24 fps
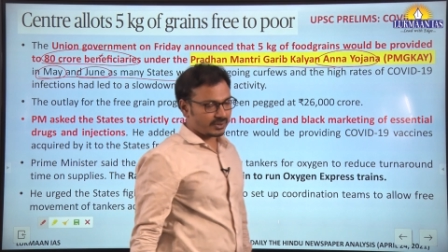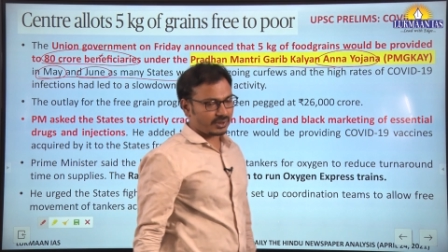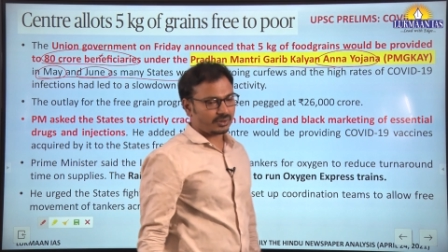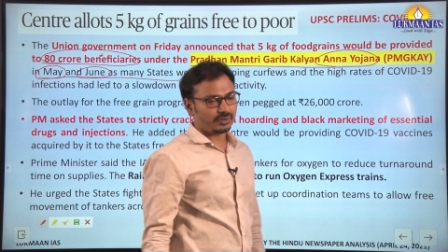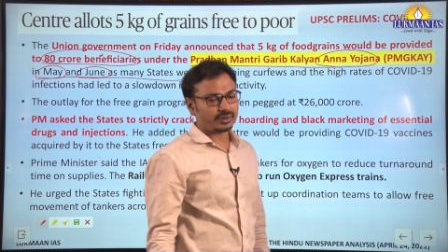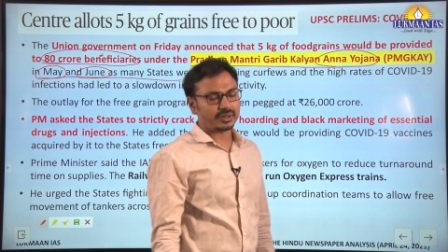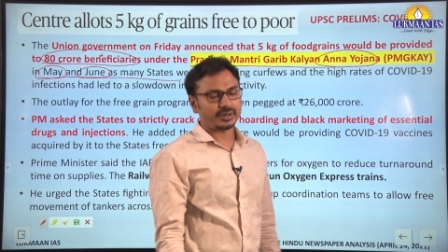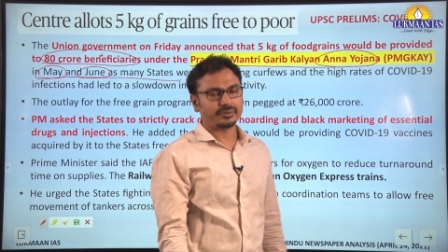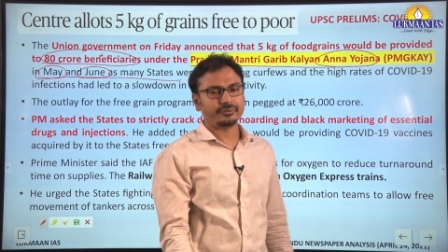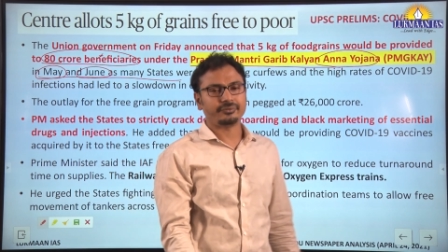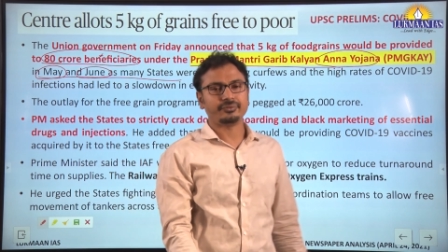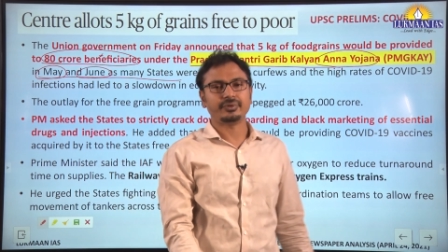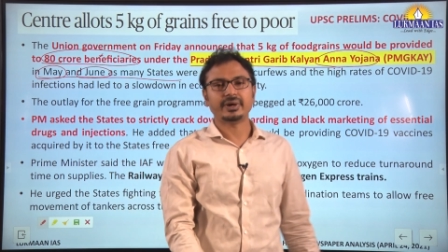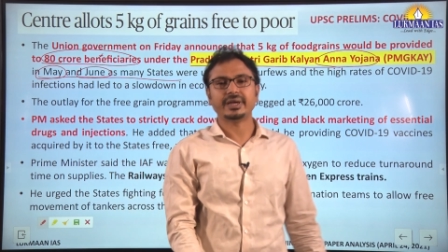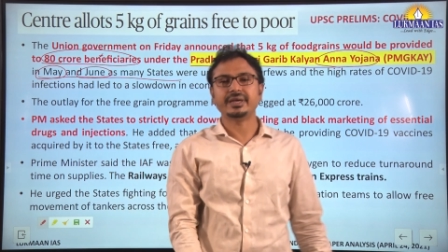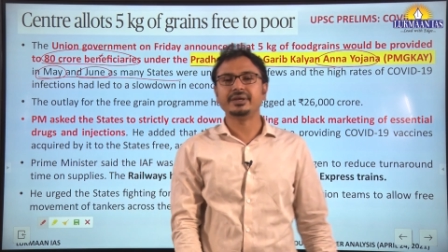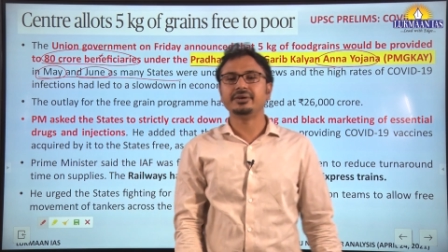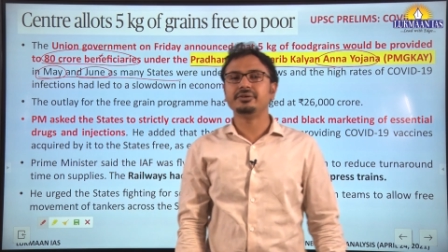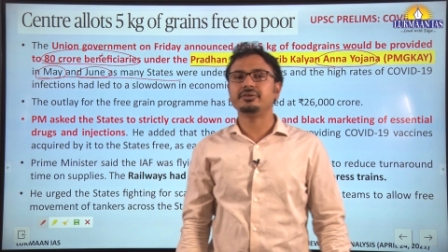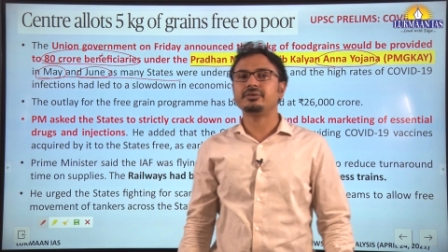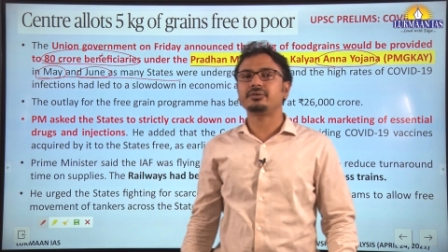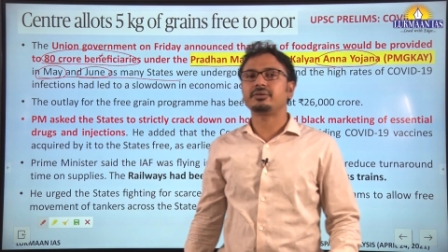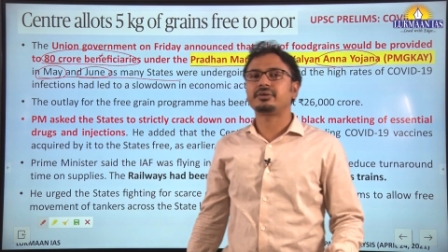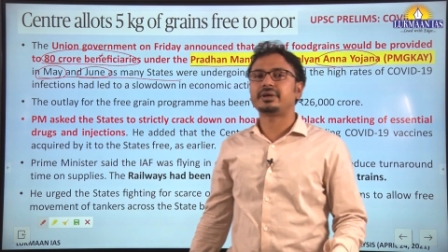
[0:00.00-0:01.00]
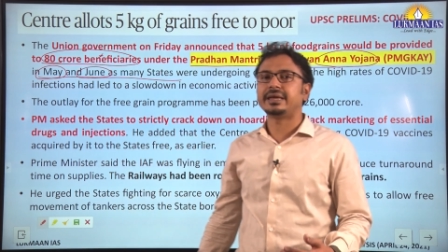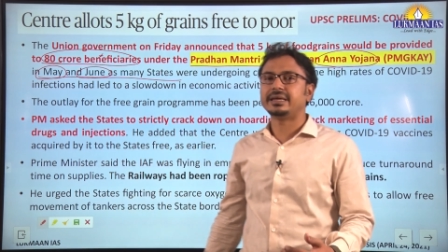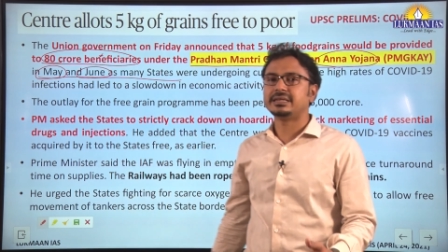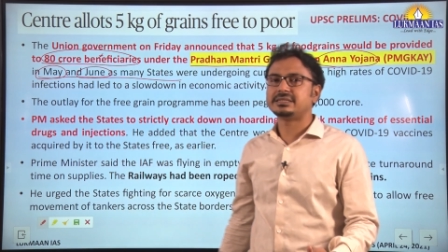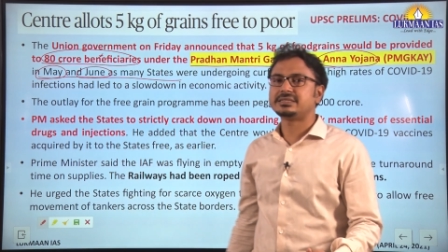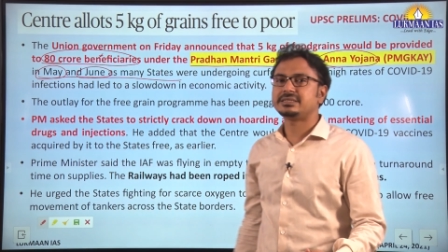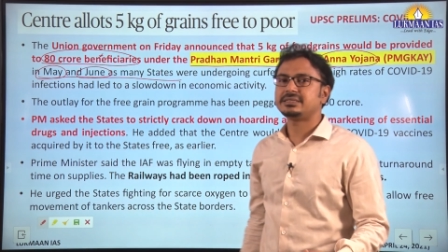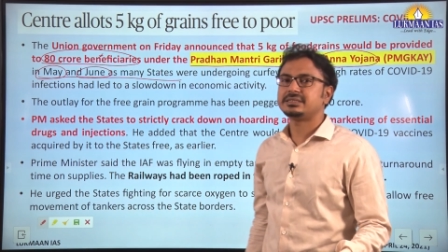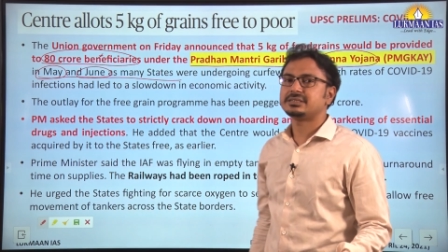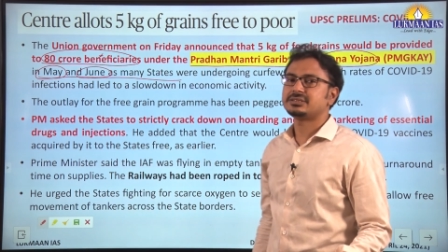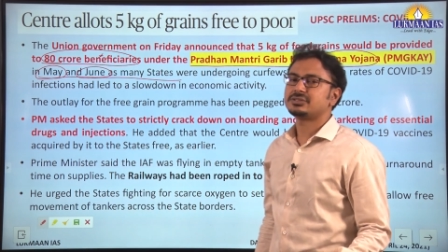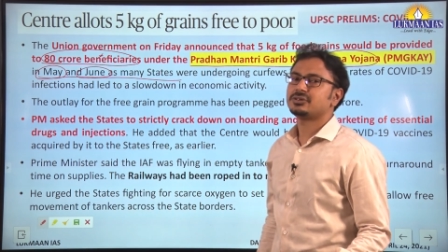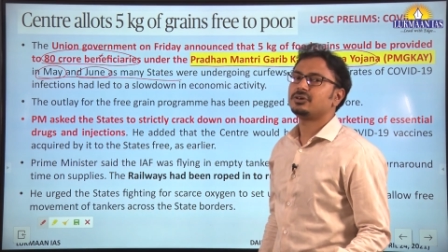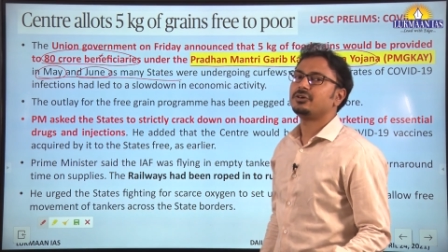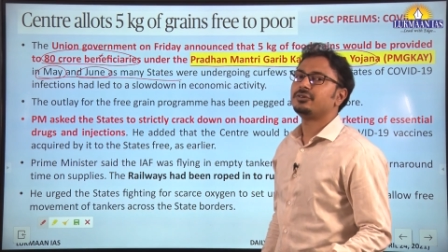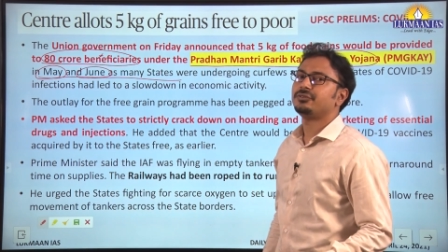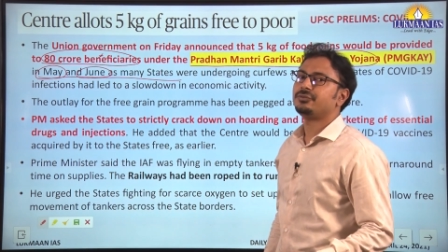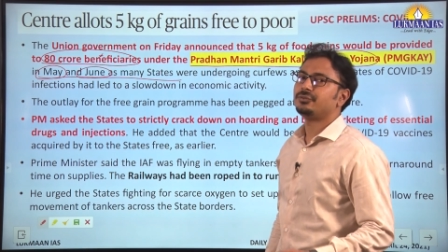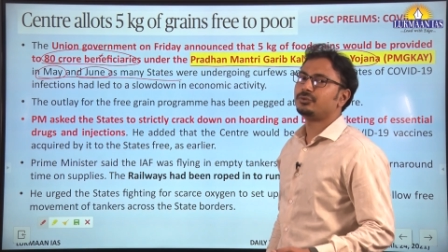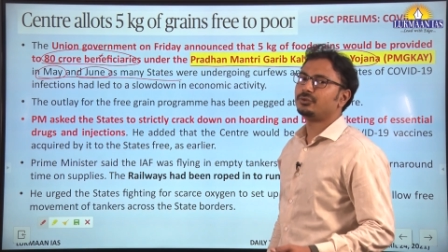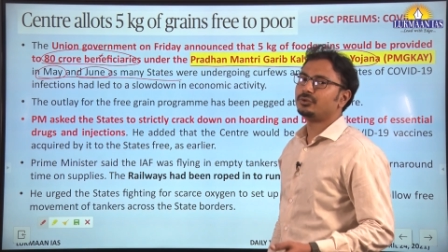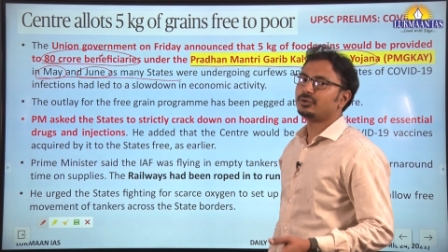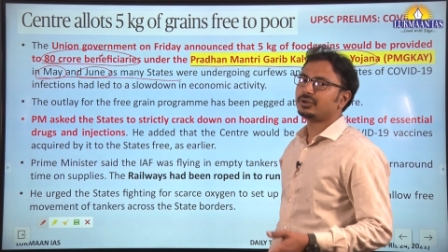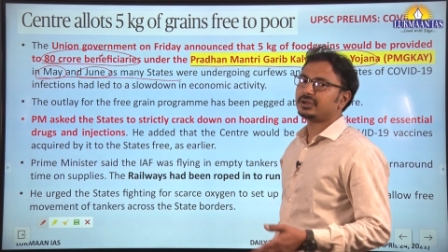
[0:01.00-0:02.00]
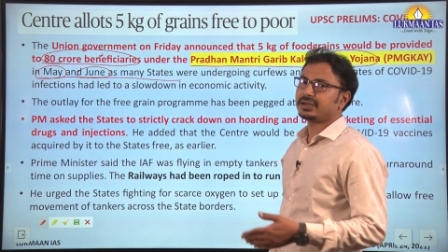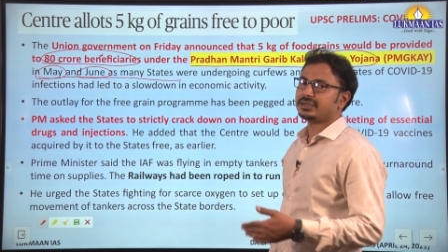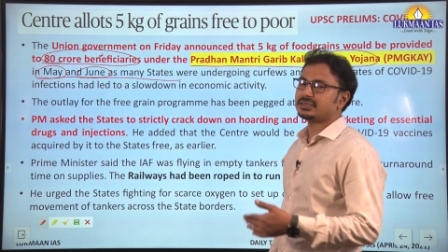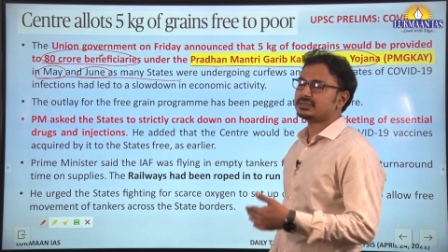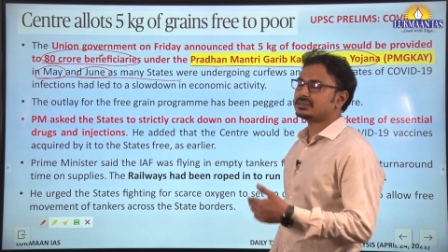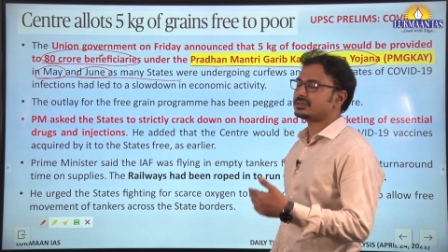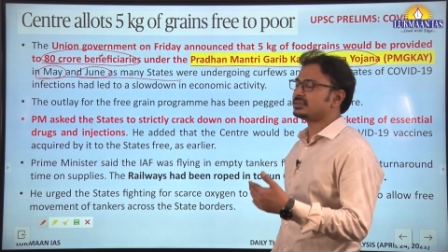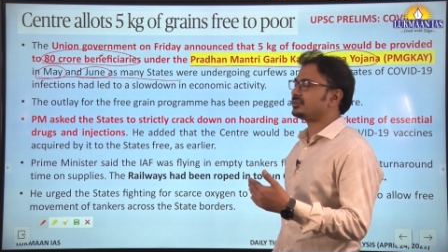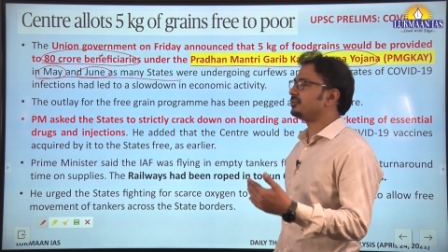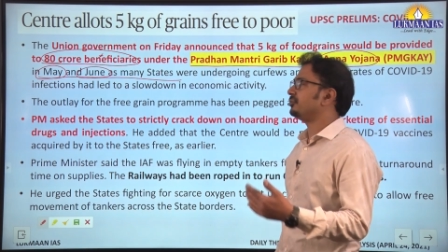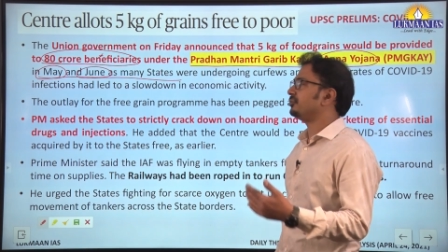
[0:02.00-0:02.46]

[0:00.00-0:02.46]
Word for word: Okay, five kilograms of food grains